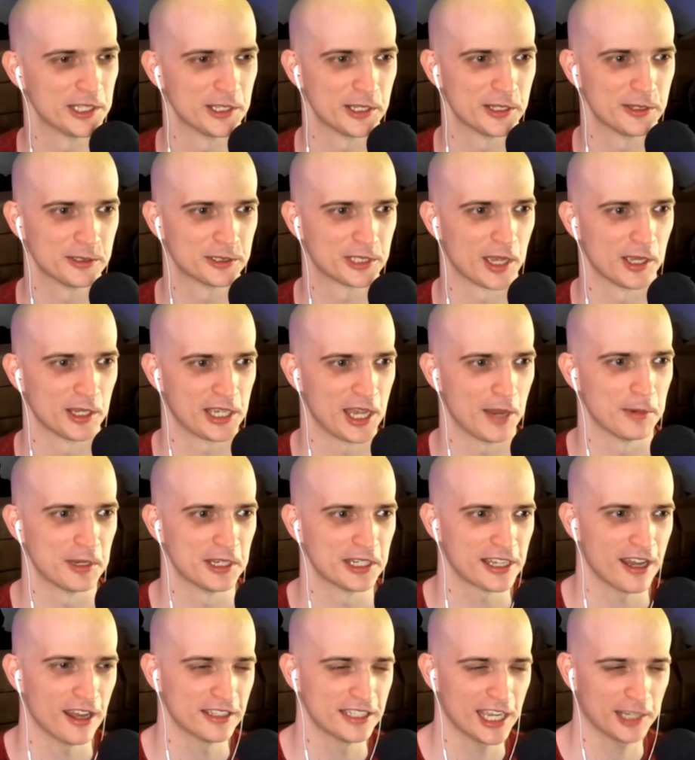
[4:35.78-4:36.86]
idea who's coming
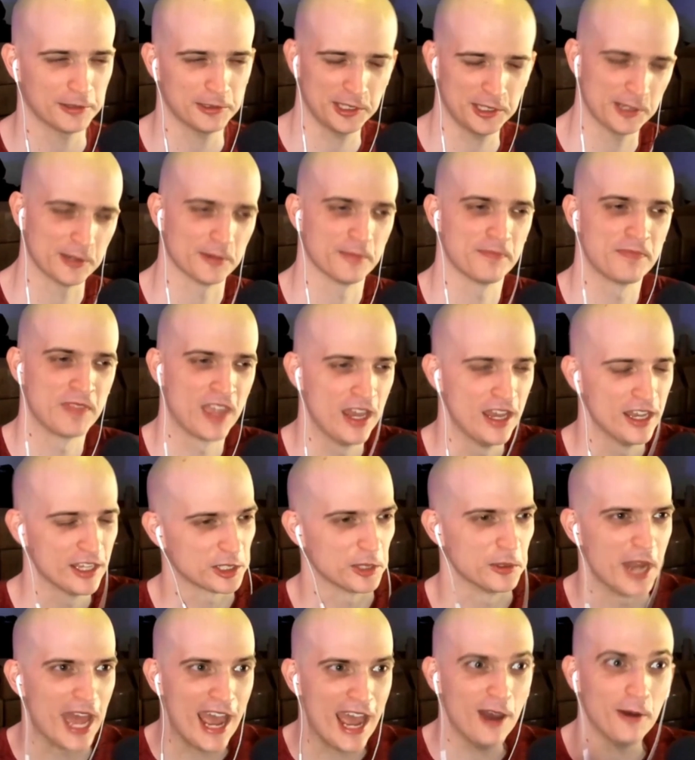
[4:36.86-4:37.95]
into contact with who. Right.
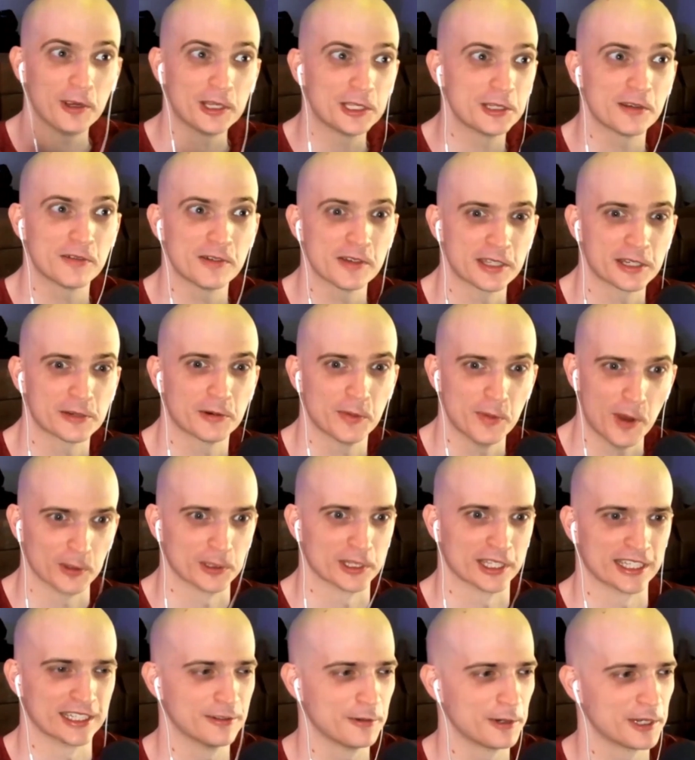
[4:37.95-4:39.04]
So now we do everything
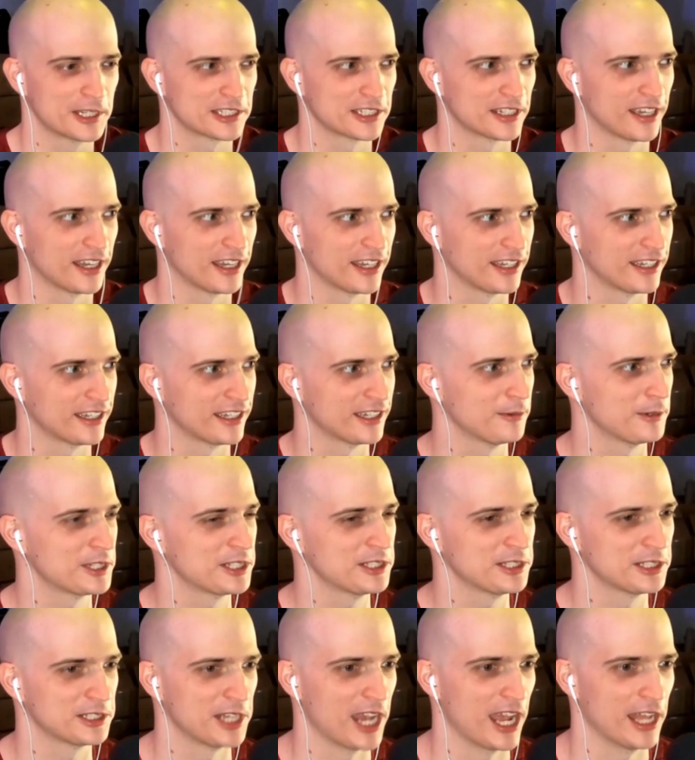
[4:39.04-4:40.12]
remotely, which
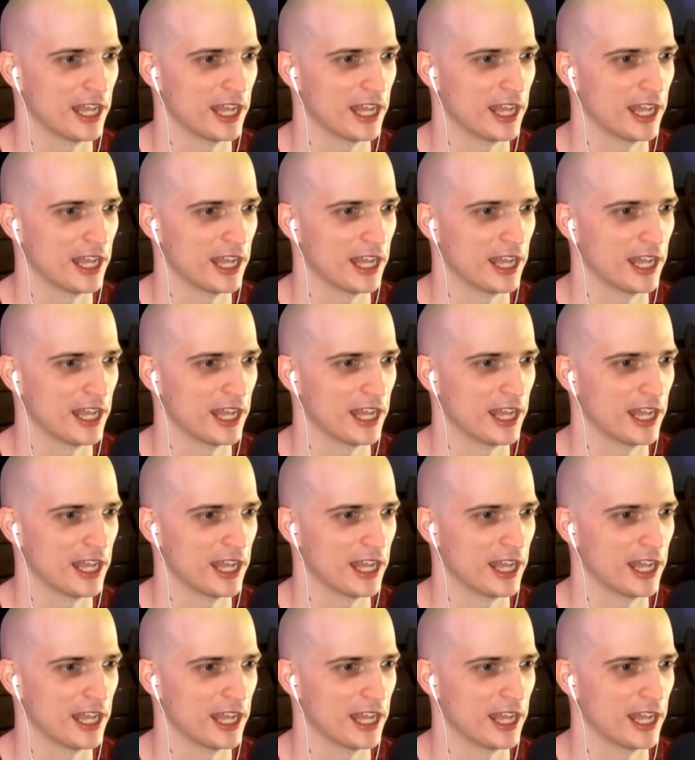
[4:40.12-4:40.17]
is a